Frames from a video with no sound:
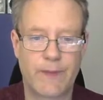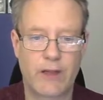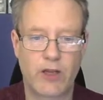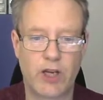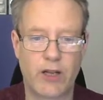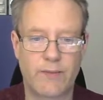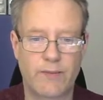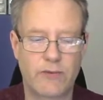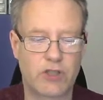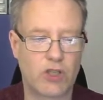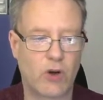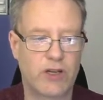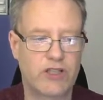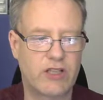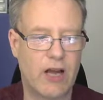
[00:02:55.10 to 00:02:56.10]
Good.
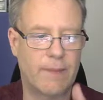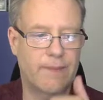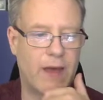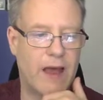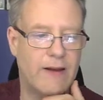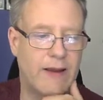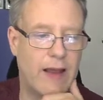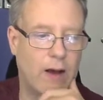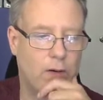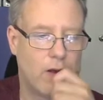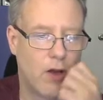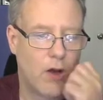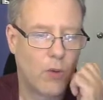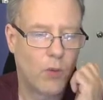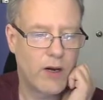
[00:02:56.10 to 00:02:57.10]
So I stopped that. Now,
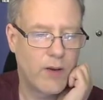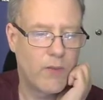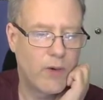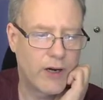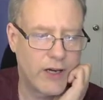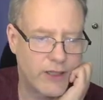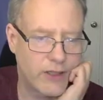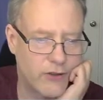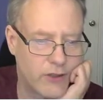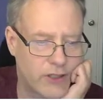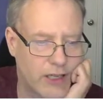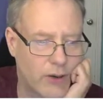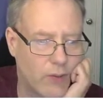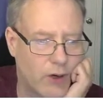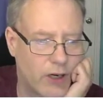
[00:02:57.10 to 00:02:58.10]
what I want to do is
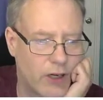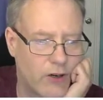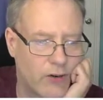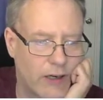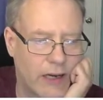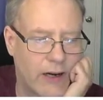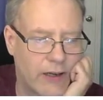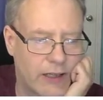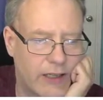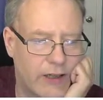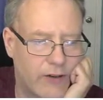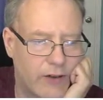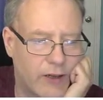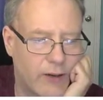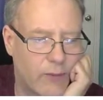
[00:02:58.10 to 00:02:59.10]
I want to go down
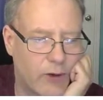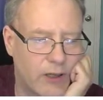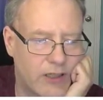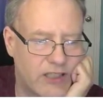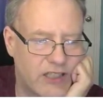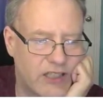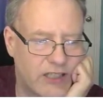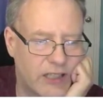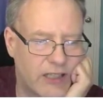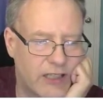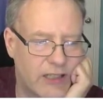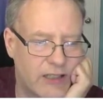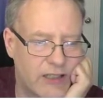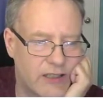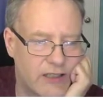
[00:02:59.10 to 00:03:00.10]
here and I want to study
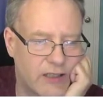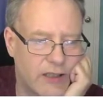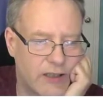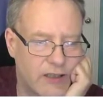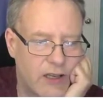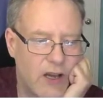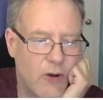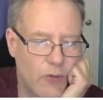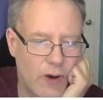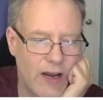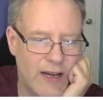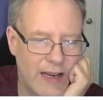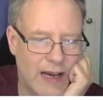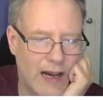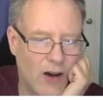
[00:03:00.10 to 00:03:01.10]
these things.
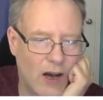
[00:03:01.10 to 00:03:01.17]
Right now,